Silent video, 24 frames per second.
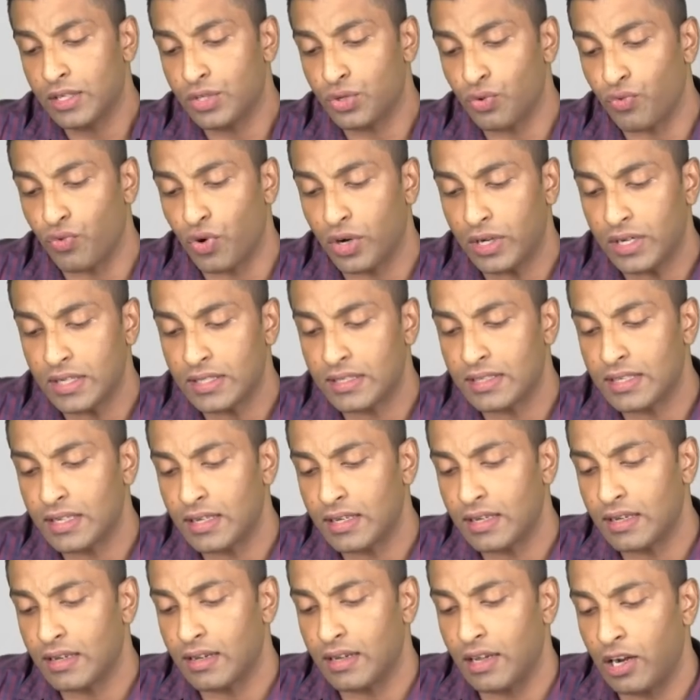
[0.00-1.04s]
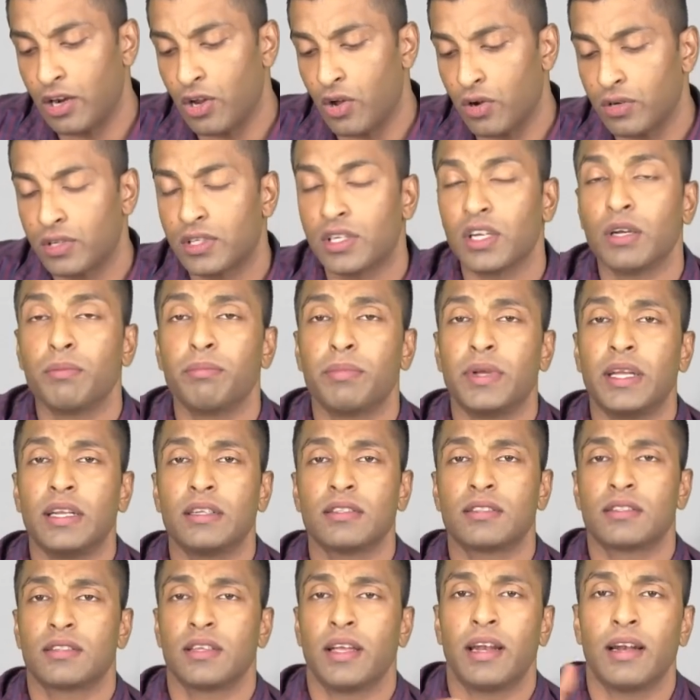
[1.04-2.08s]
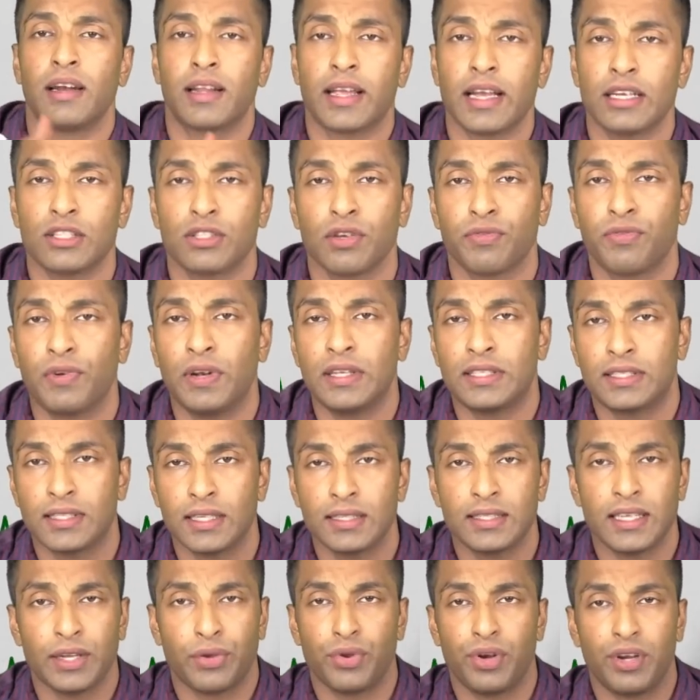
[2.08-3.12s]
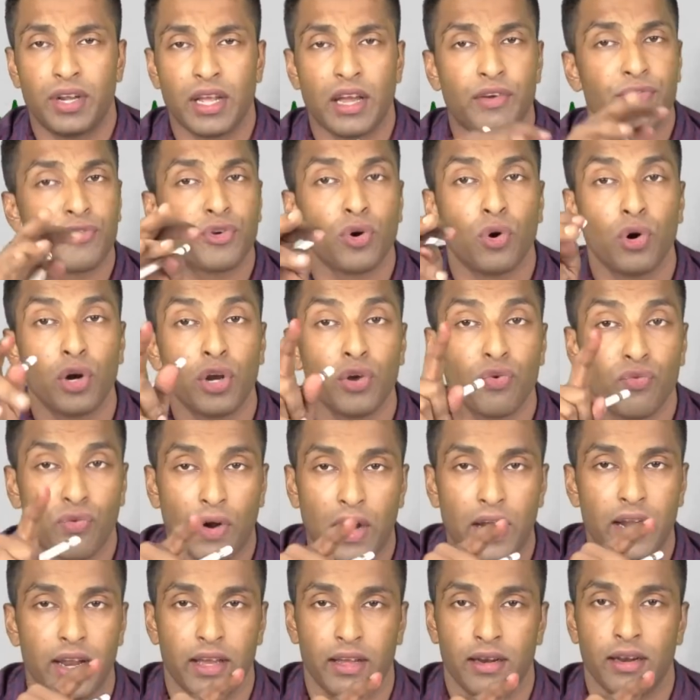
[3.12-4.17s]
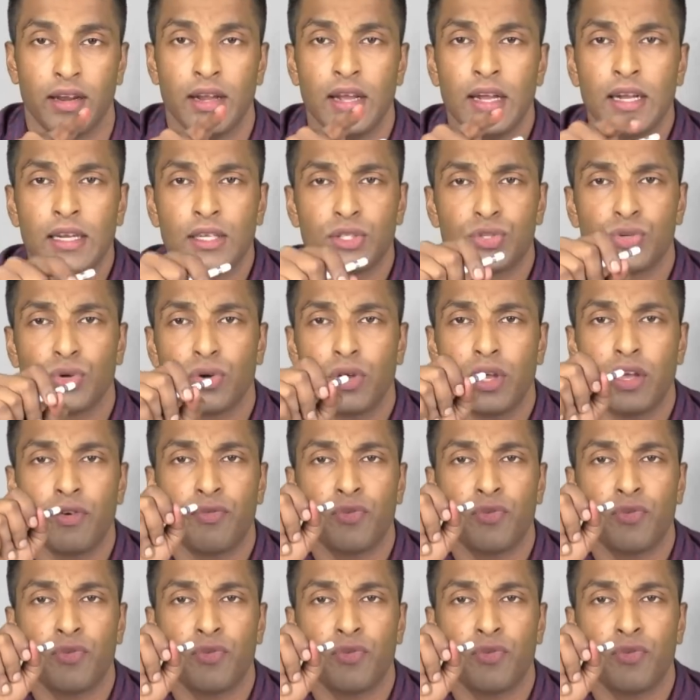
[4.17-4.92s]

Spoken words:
Okay, so what is the long term means? In case of listed security, I have told you 1 year.